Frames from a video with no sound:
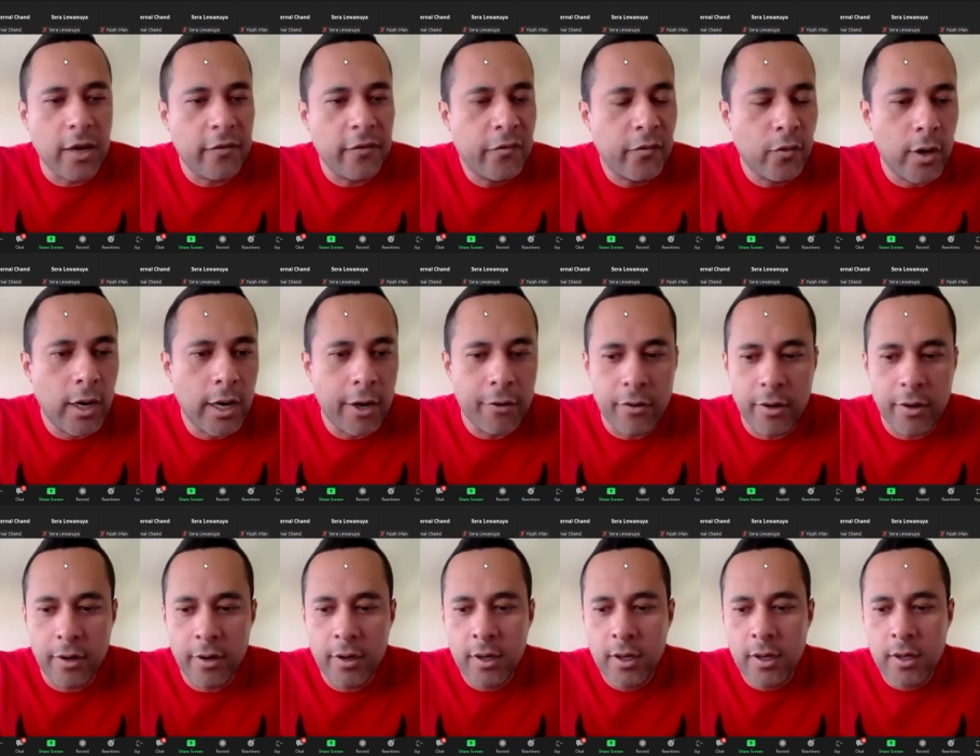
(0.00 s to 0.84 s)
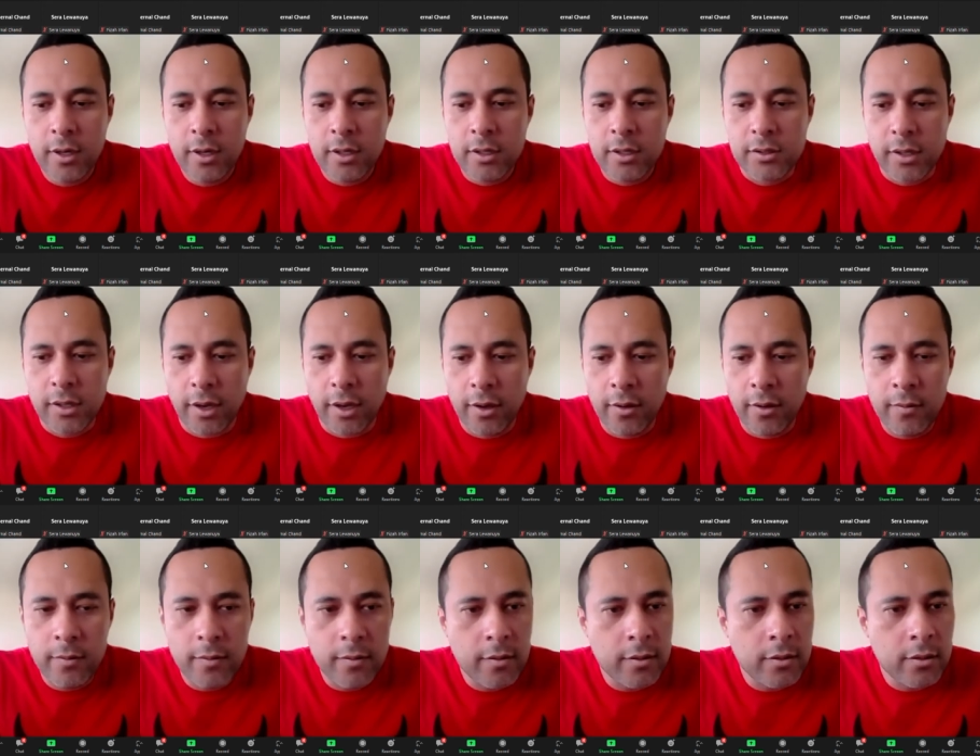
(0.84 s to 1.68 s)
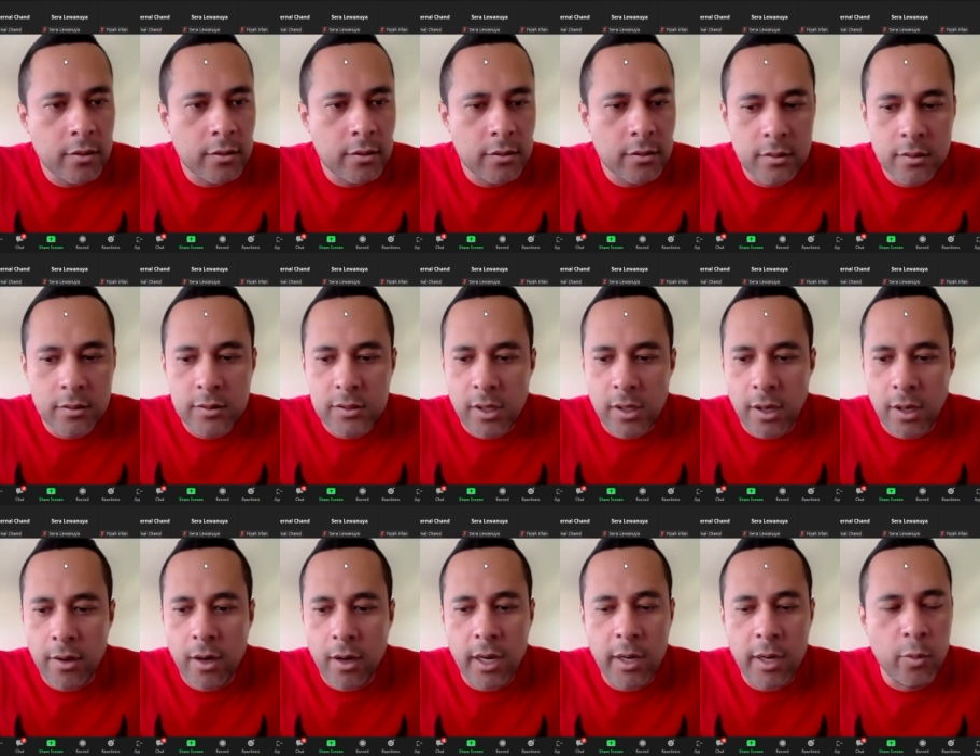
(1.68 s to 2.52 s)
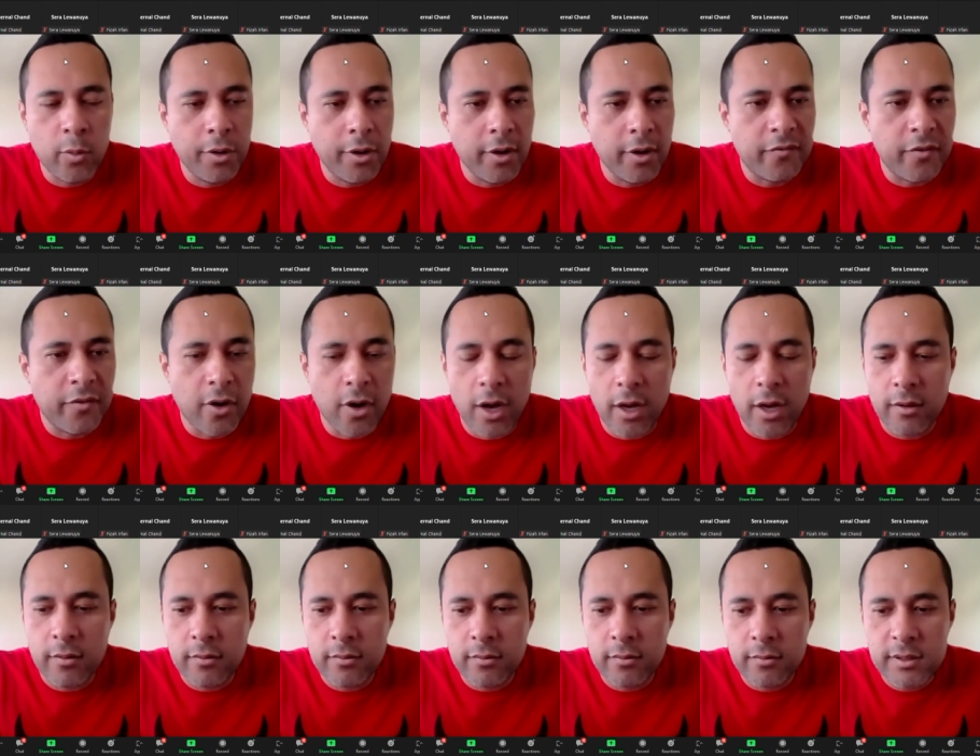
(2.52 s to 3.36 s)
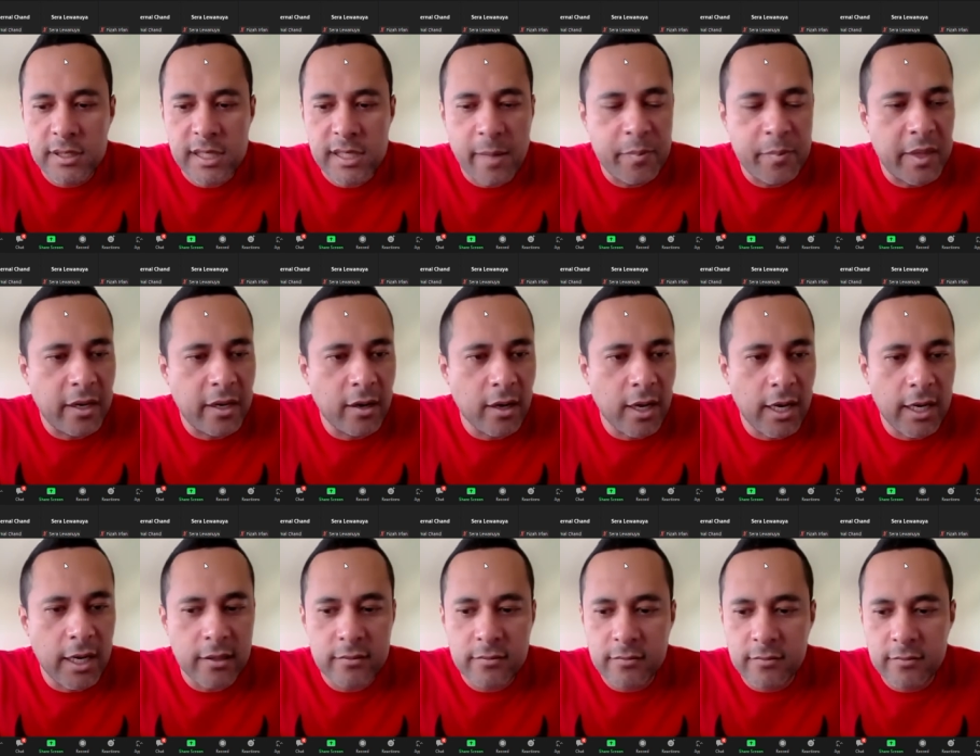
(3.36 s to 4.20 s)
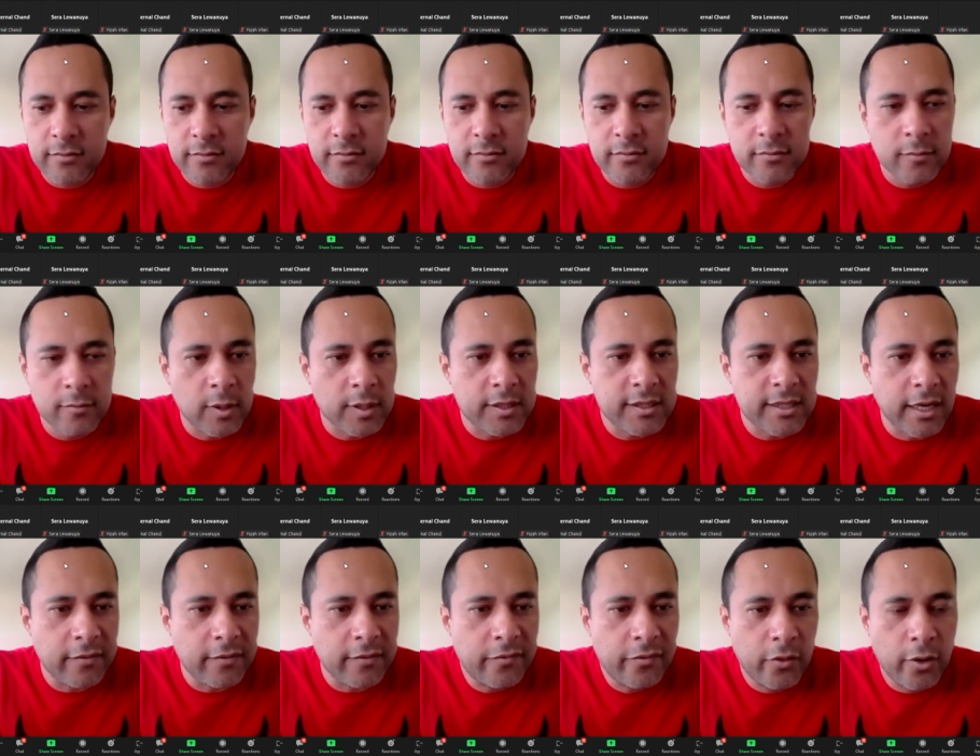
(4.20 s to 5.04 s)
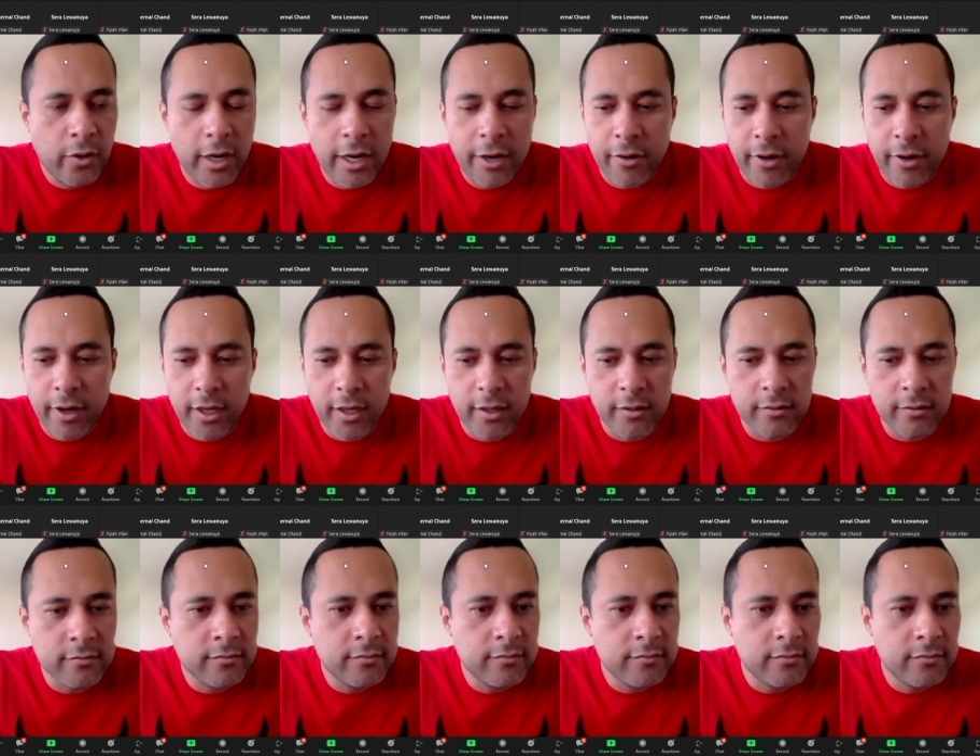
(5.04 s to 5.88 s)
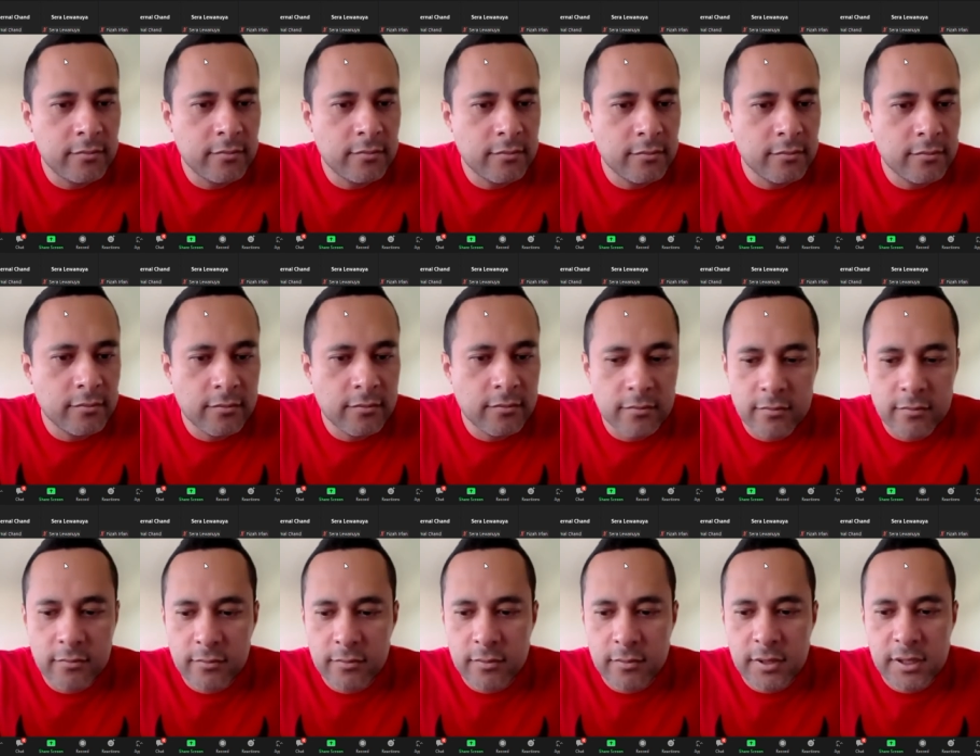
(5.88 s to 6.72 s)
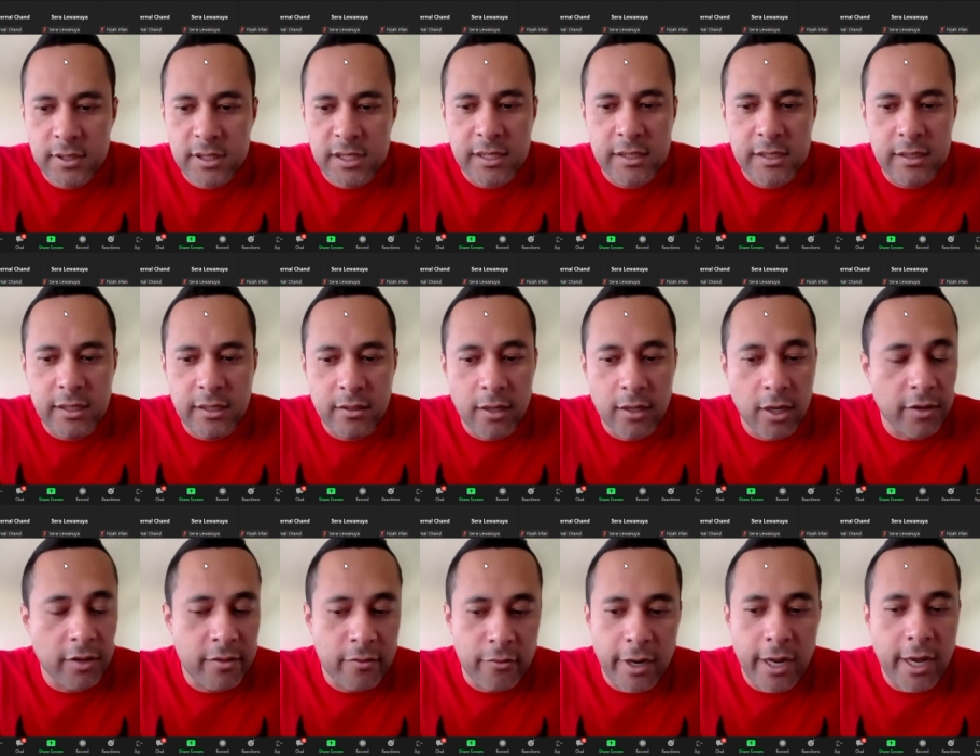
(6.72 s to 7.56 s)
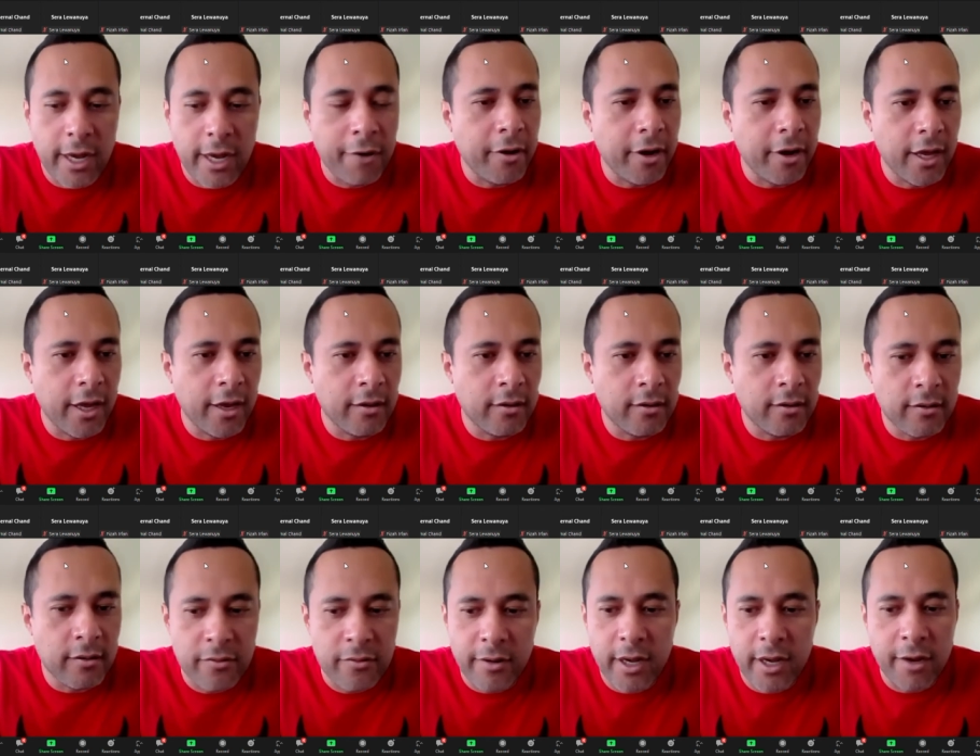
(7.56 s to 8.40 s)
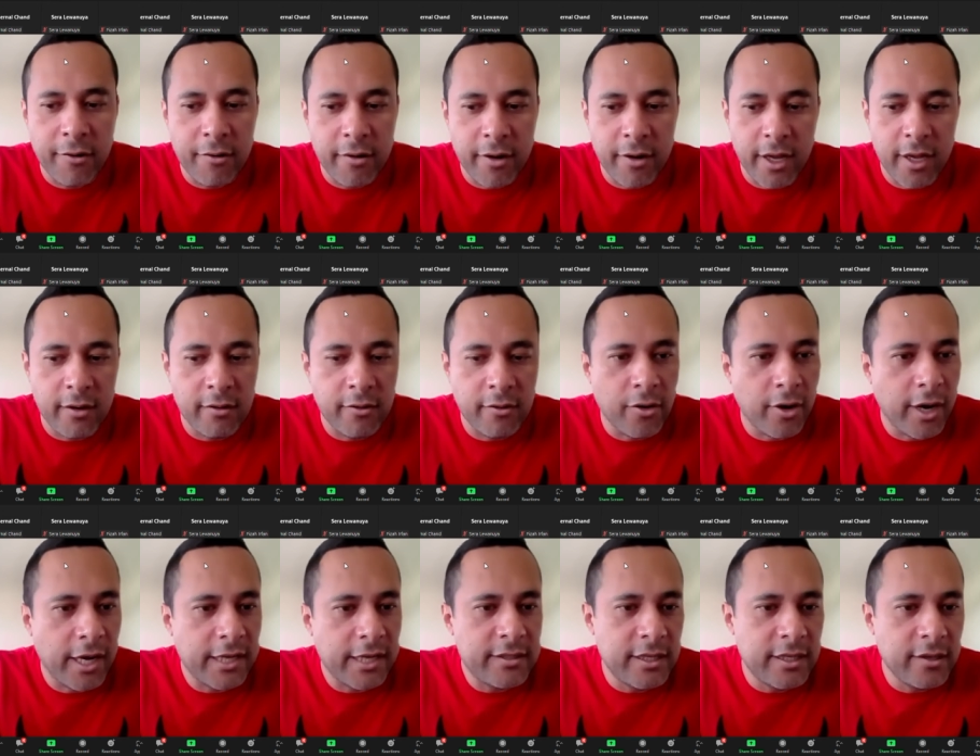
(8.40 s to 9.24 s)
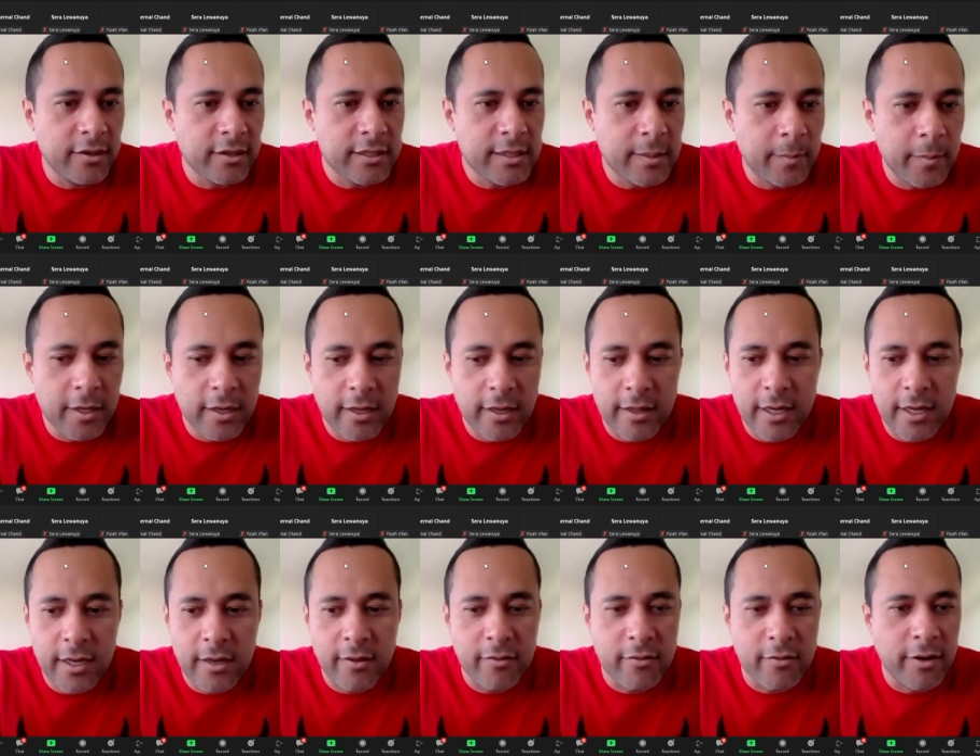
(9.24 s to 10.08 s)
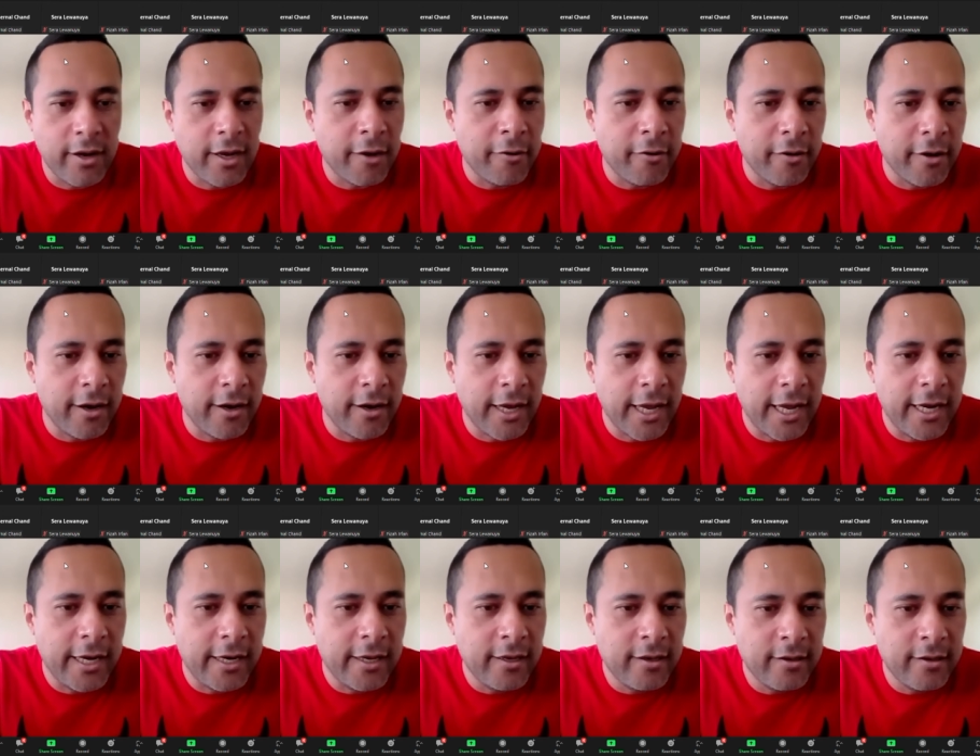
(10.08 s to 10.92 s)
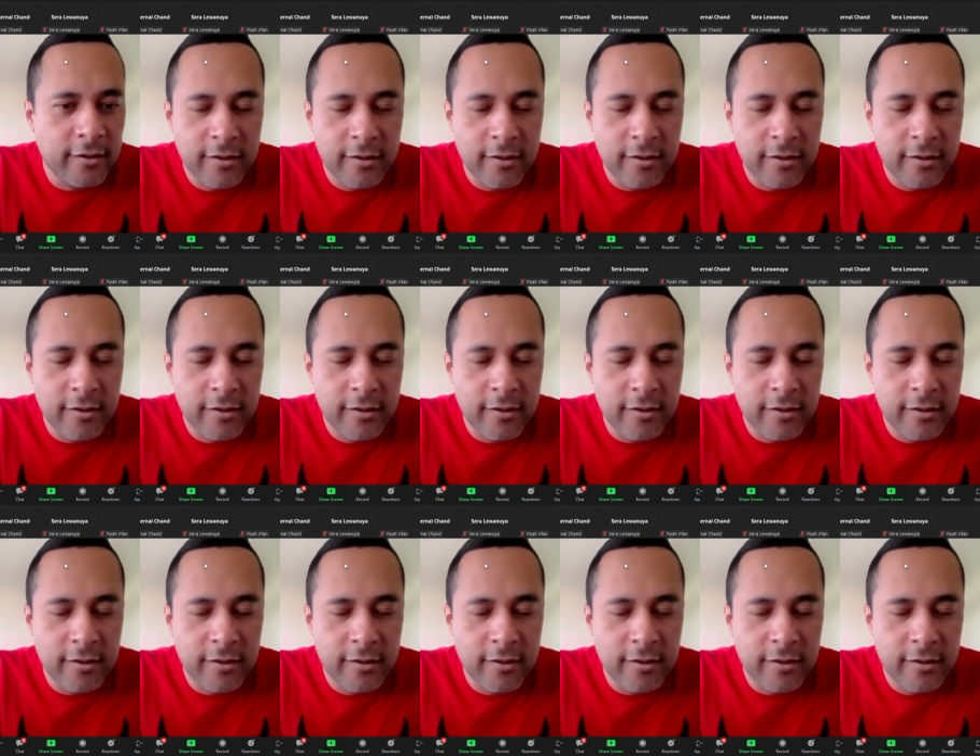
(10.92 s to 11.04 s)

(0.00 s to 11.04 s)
400. So I would have got something like, what's that? 460 or 390 or something like that, 380,